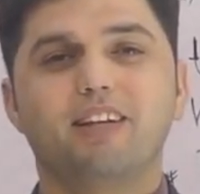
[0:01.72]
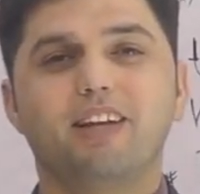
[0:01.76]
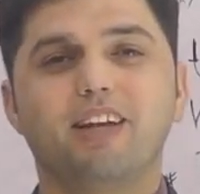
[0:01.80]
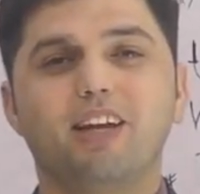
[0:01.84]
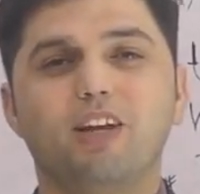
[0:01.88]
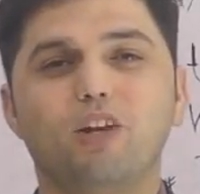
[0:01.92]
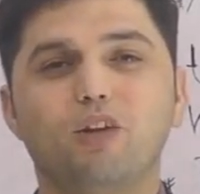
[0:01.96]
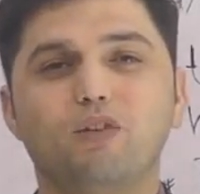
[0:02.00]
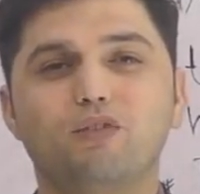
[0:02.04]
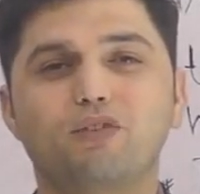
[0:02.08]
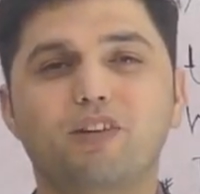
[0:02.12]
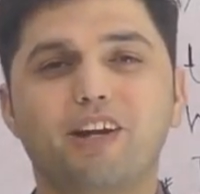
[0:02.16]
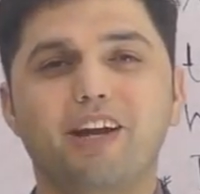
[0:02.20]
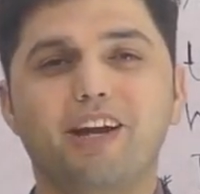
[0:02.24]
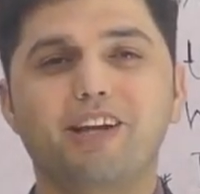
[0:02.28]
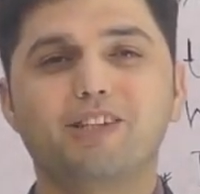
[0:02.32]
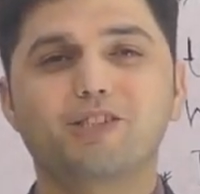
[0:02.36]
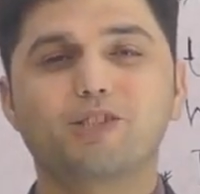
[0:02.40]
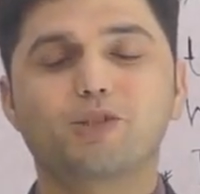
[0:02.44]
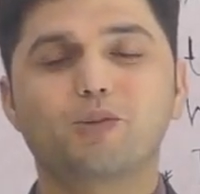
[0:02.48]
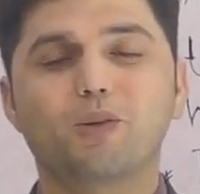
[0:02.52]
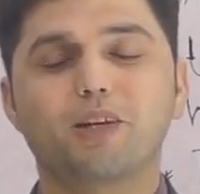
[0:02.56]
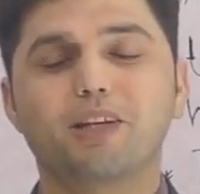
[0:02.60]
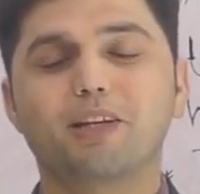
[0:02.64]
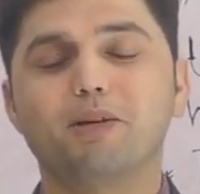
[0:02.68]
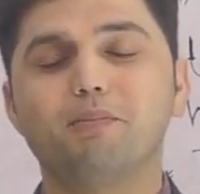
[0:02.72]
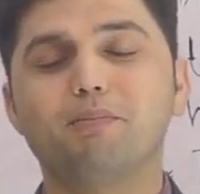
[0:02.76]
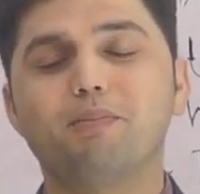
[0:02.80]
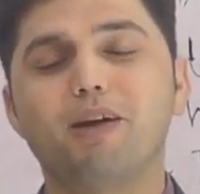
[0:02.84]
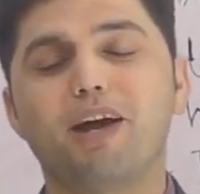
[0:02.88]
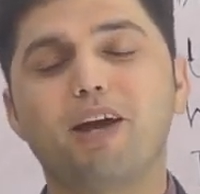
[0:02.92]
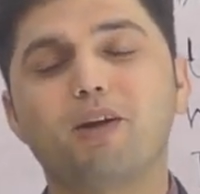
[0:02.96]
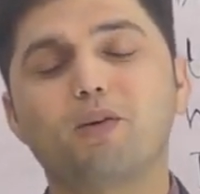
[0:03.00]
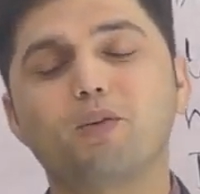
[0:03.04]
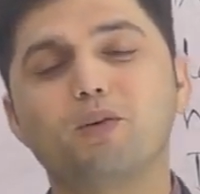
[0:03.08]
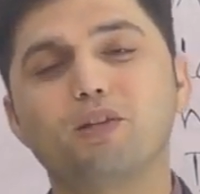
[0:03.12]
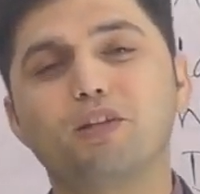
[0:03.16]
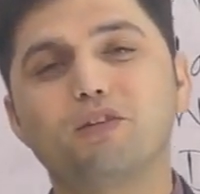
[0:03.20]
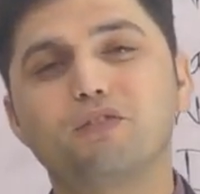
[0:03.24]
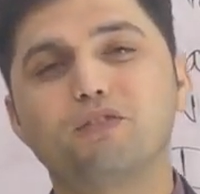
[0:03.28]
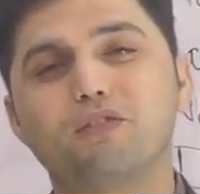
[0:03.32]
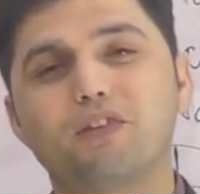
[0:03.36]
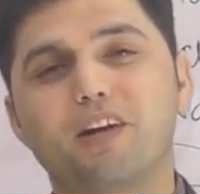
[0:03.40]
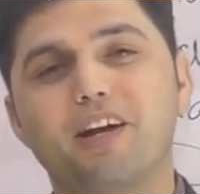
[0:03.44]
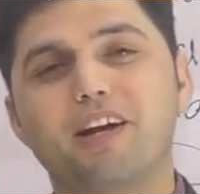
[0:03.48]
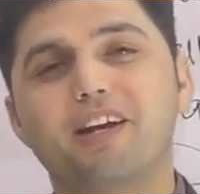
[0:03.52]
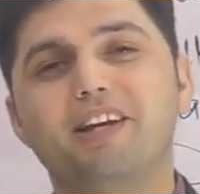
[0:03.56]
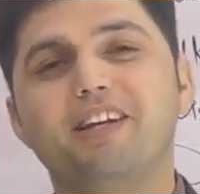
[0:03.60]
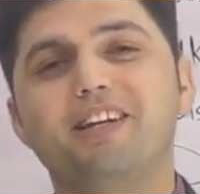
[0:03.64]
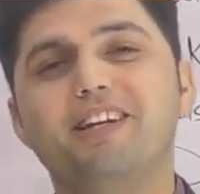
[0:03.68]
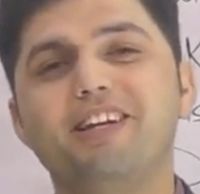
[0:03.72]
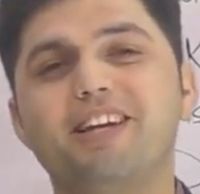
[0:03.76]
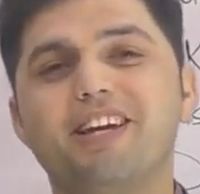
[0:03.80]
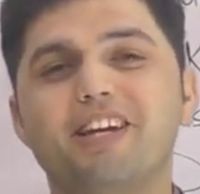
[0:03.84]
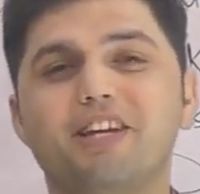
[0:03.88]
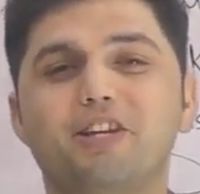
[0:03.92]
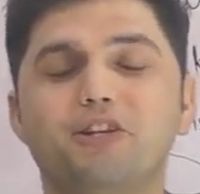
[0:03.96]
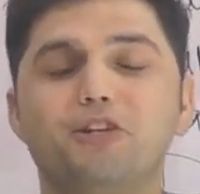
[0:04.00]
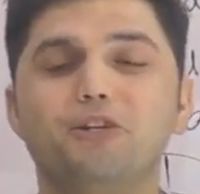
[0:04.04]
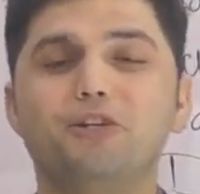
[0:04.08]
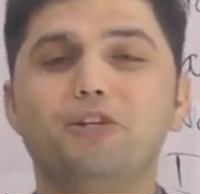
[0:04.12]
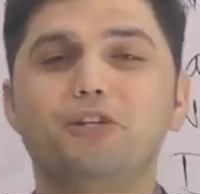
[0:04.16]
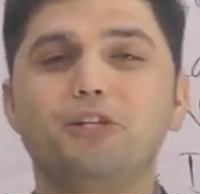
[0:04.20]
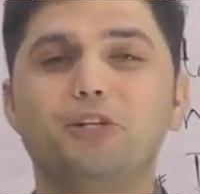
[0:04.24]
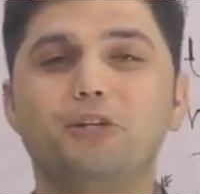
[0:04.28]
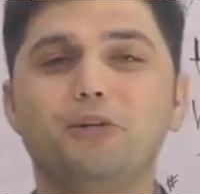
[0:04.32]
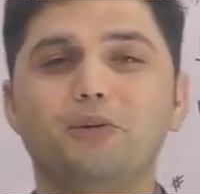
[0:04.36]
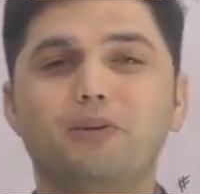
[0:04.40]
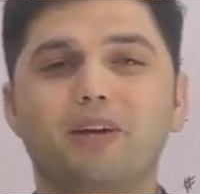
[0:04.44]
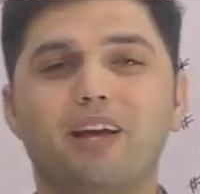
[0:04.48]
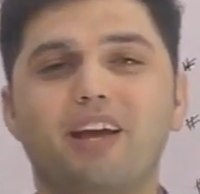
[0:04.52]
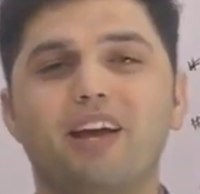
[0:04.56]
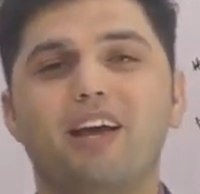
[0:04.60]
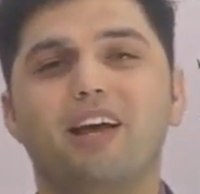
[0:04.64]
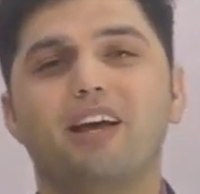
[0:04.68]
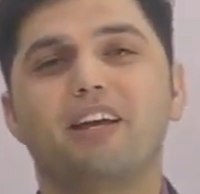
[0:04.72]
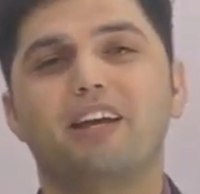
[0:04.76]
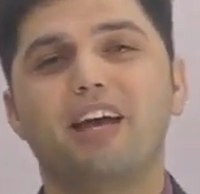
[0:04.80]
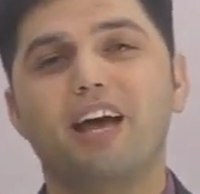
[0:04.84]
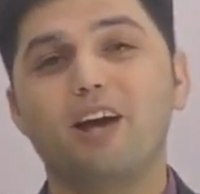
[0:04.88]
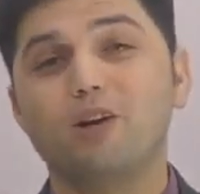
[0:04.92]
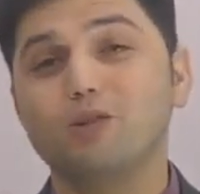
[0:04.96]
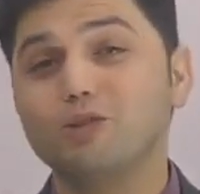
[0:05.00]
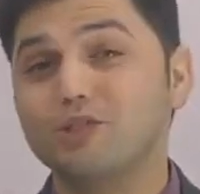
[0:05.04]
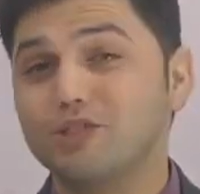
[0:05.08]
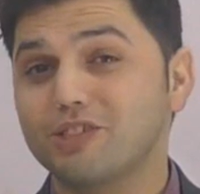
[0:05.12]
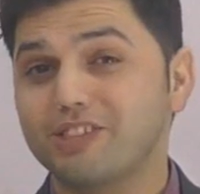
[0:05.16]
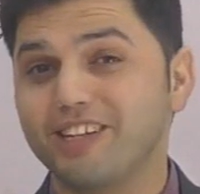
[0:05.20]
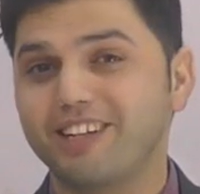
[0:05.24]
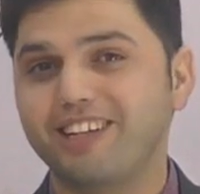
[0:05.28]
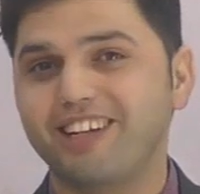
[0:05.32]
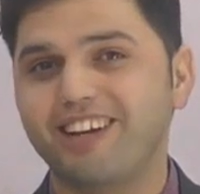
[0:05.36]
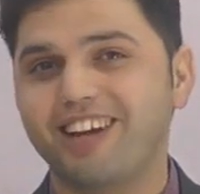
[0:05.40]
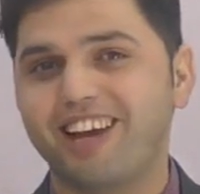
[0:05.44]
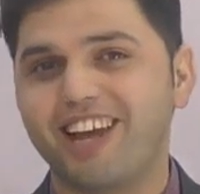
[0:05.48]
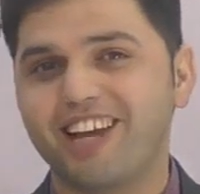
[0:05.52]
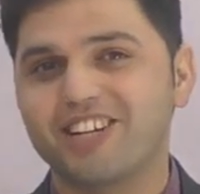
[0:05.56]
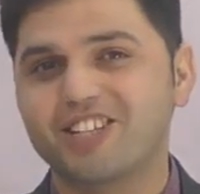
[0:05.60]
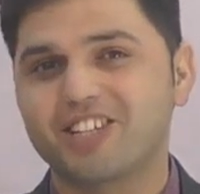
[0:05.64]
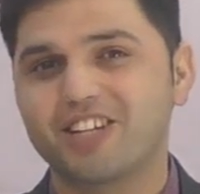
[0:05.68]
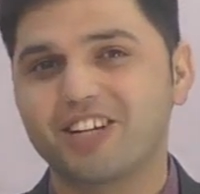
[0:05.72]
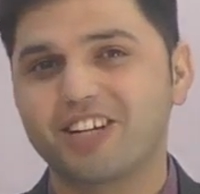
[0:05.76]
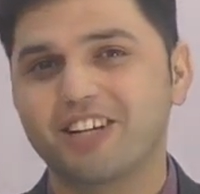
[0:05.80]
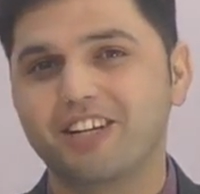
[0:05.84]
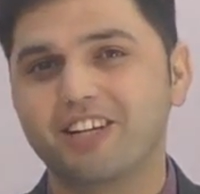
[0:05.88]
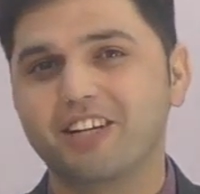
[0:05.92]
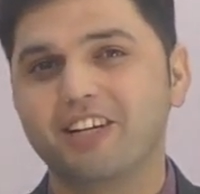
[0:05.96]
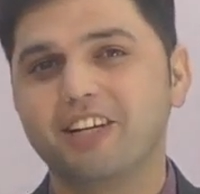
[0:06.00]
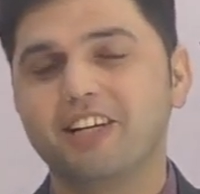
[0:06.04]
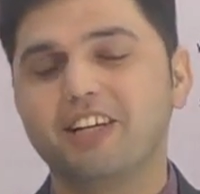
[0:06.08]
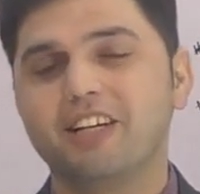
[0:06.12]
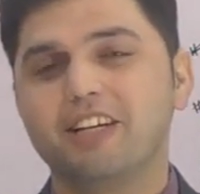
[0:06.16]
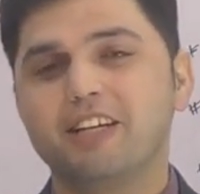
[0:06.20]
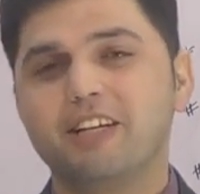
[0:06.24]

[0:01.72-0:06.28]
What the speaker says: Hello friends, welcome back with a very new and outstanding lecture.